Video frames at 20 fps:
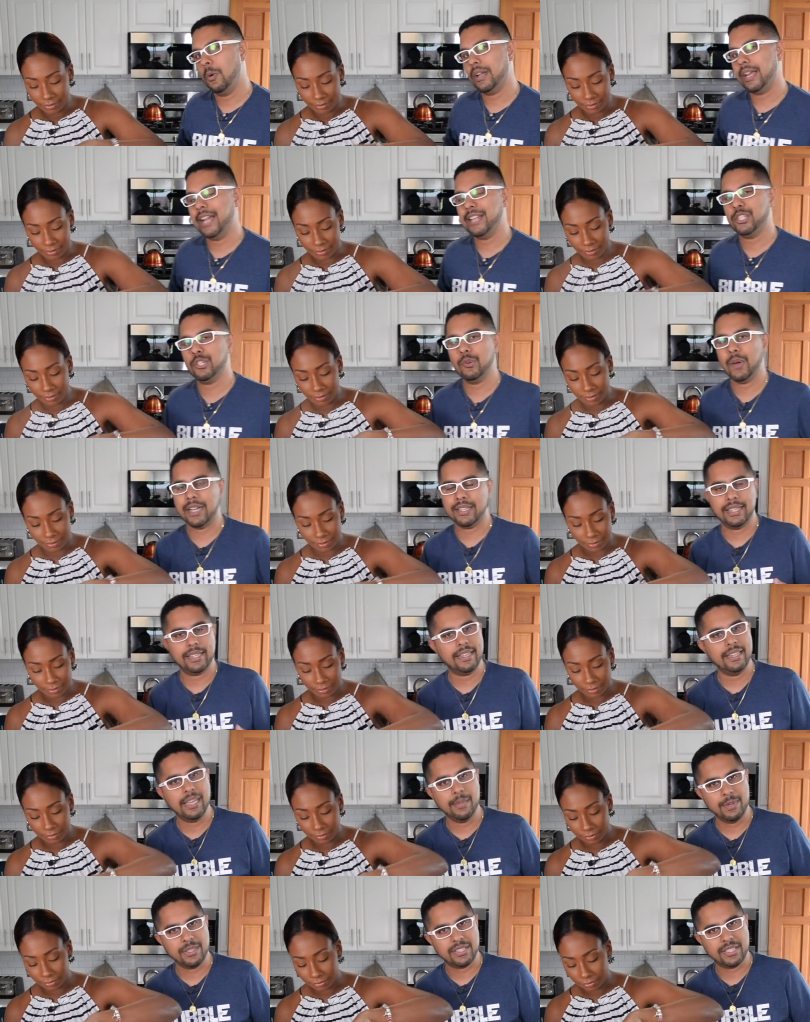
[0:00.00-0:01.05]
Speaker 1: What I do, I take
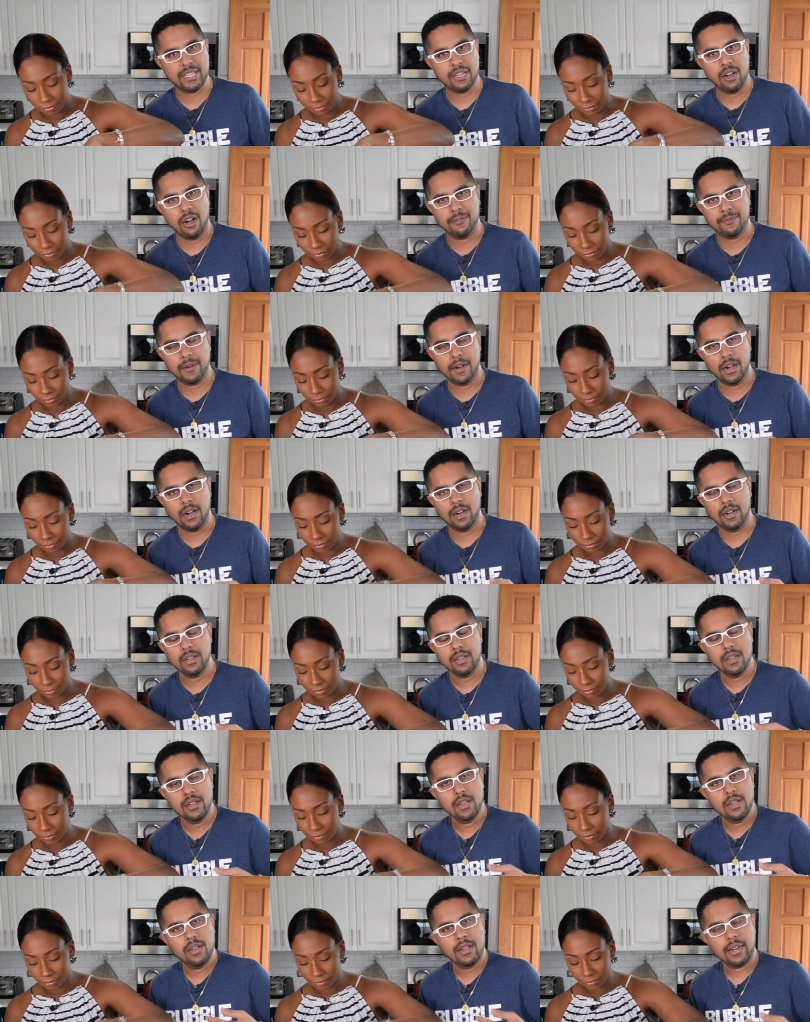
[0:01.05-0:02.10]
the liberty of uh,
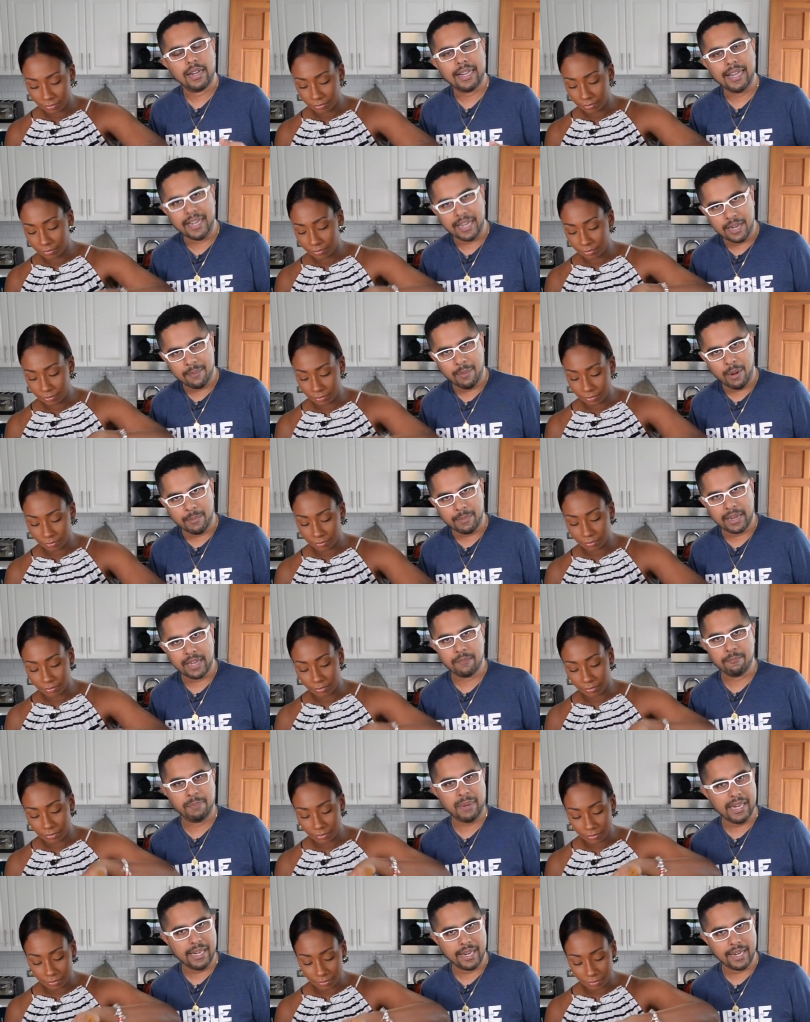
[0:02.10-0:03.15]
cleaning the
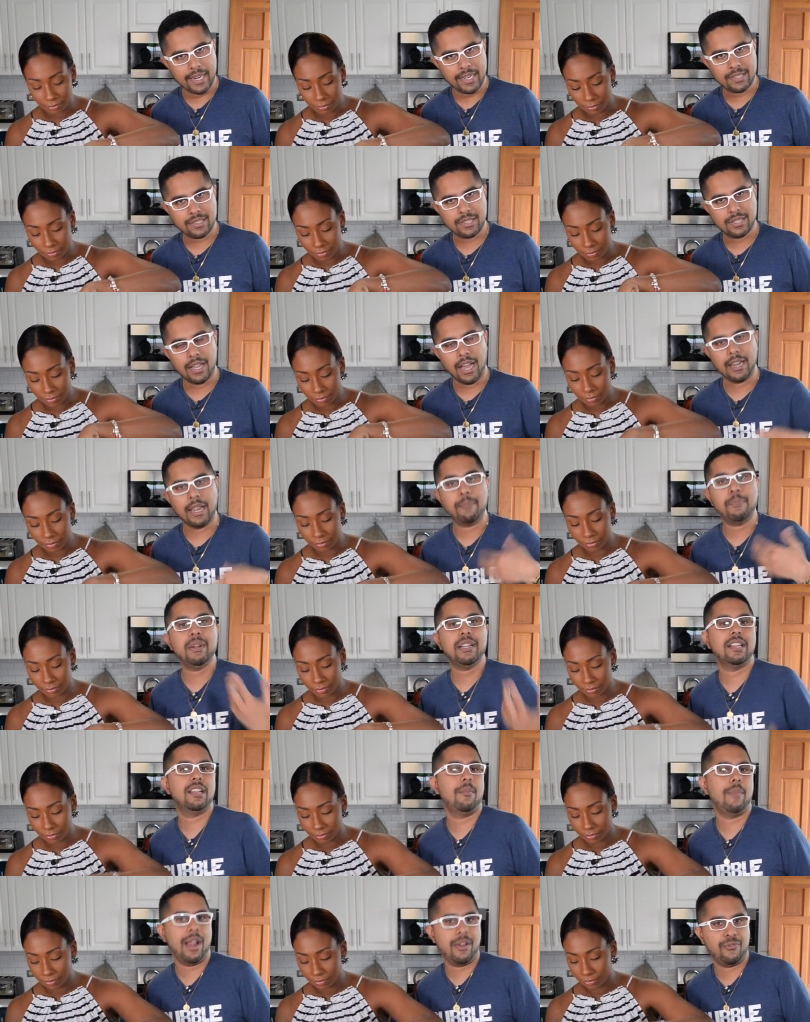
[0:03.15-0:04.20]
pumpkin, peeling it, and I put
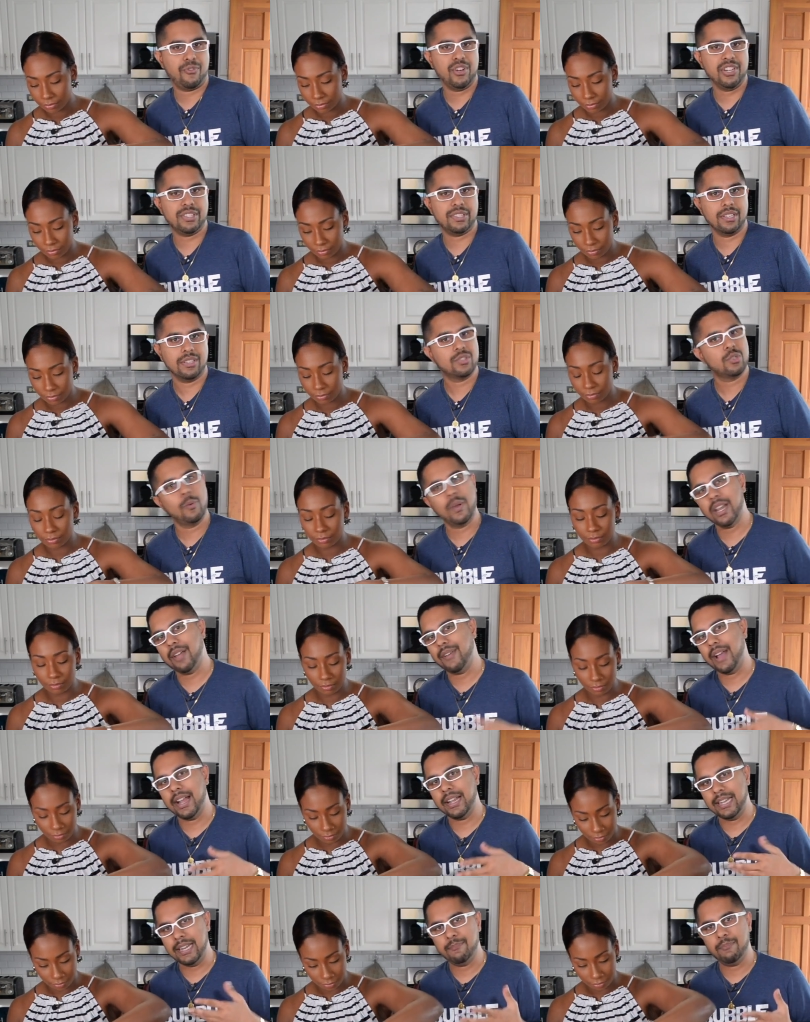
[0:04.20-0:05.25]
it in my freezer. So
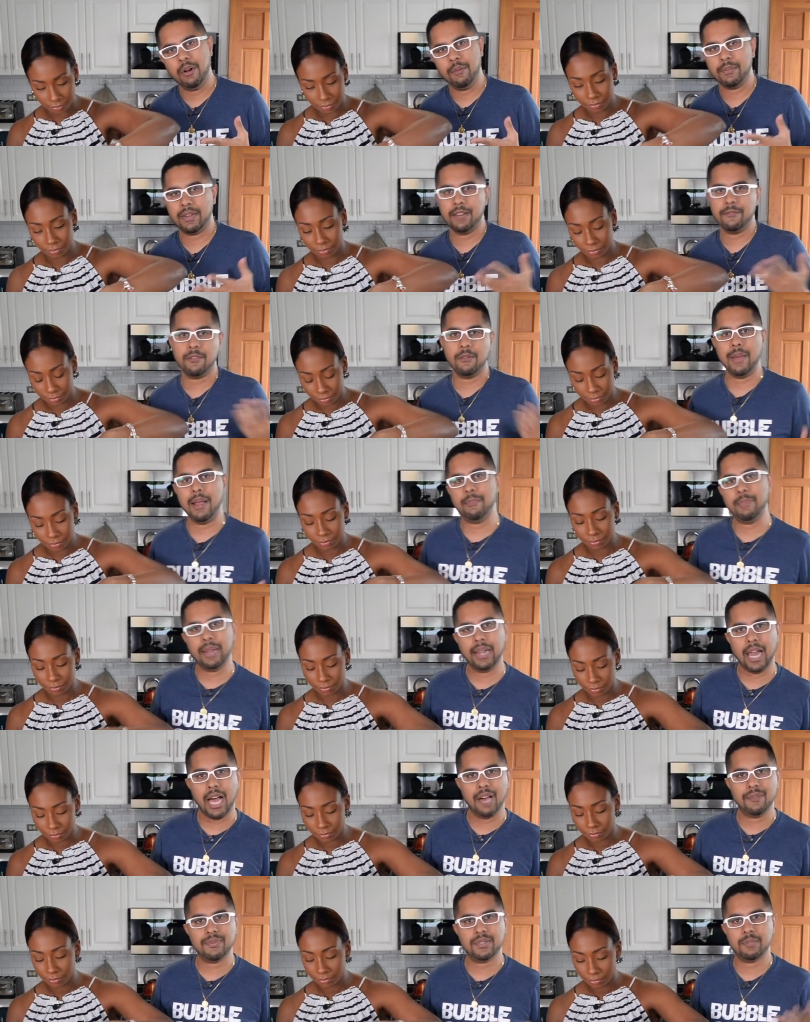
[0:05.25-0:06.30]
whenever I need pumpkin for my
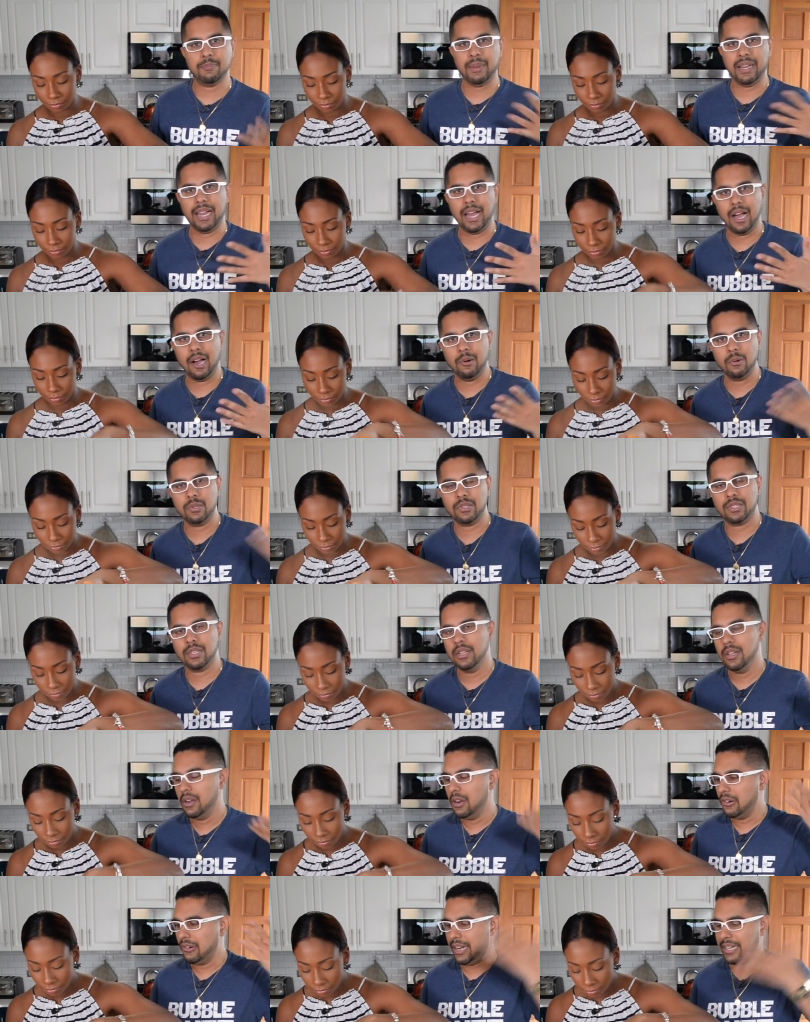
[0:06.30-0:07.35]
pilafs,
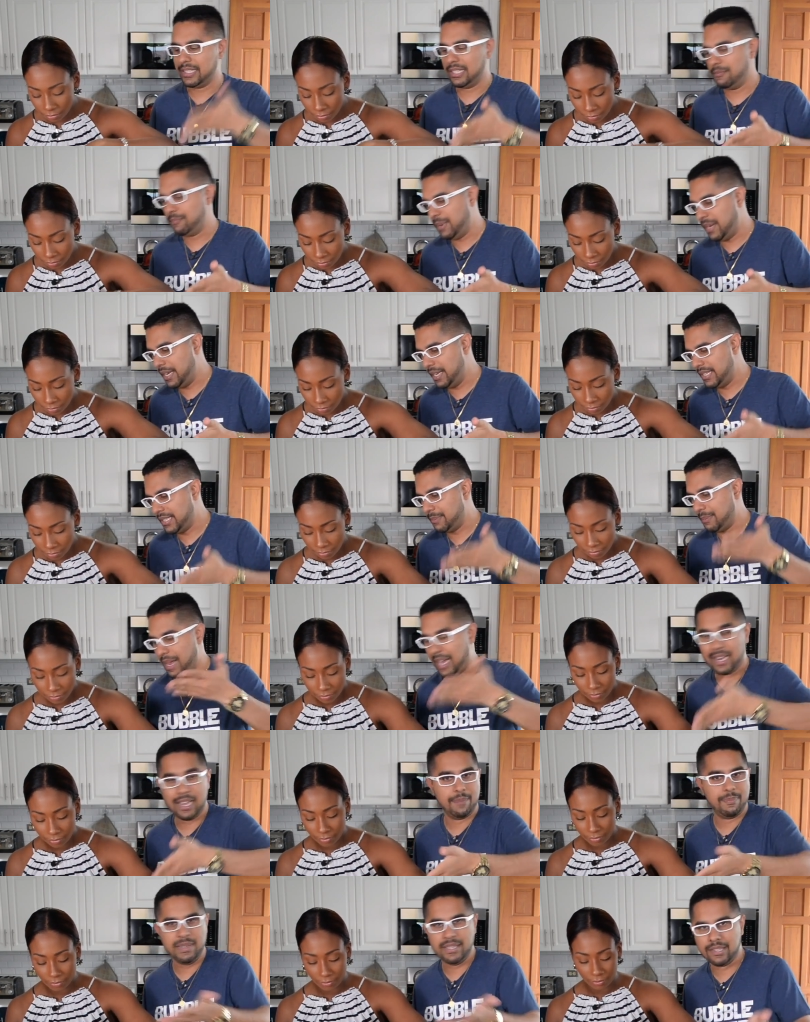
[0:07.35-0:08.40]
pilaus, rice and peas,
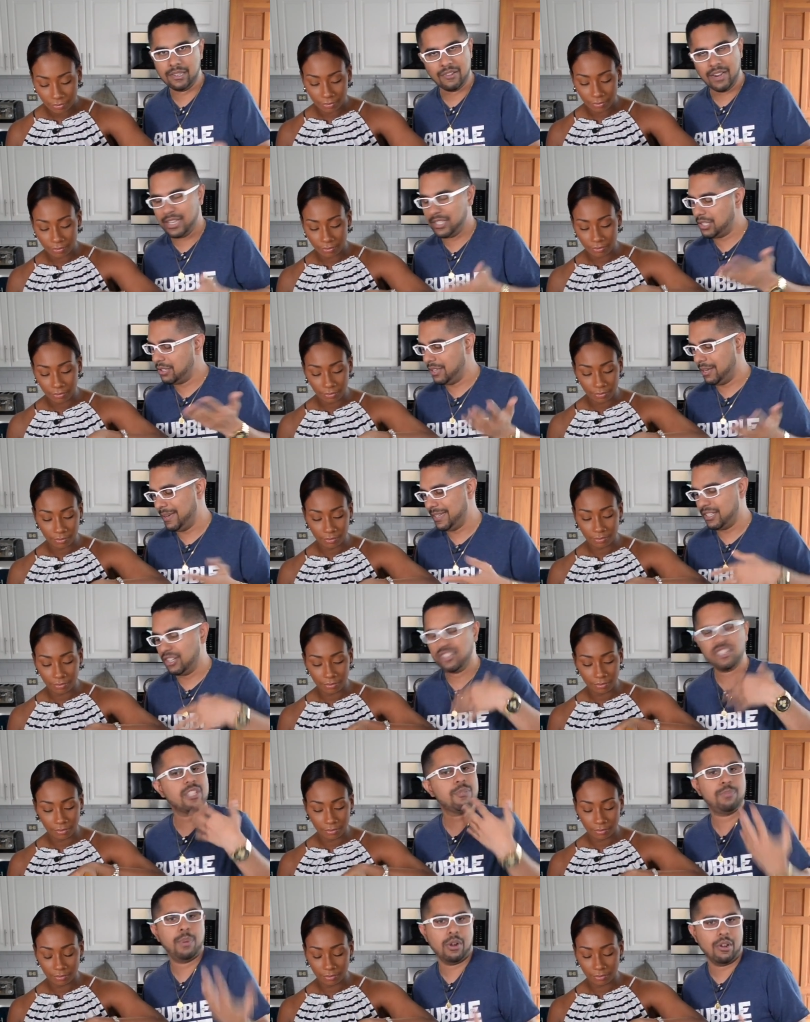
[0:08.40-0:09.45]
black eyed peas and rice, you name it, you
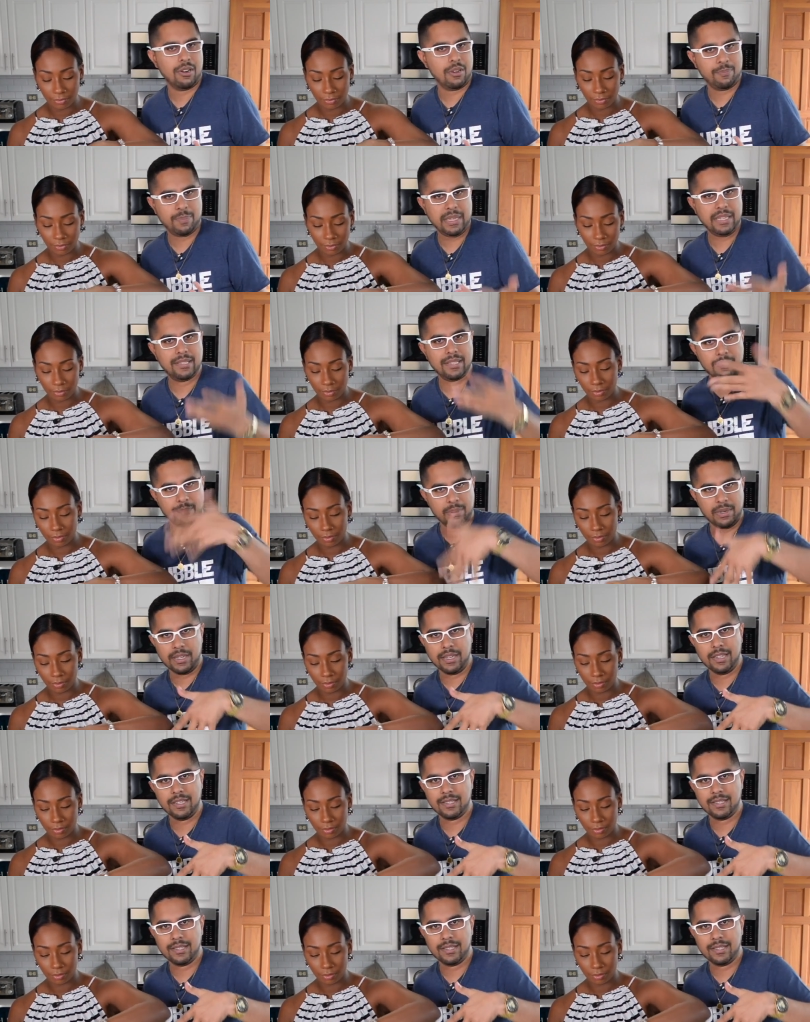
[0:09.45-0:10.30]
just pull out a piece and put it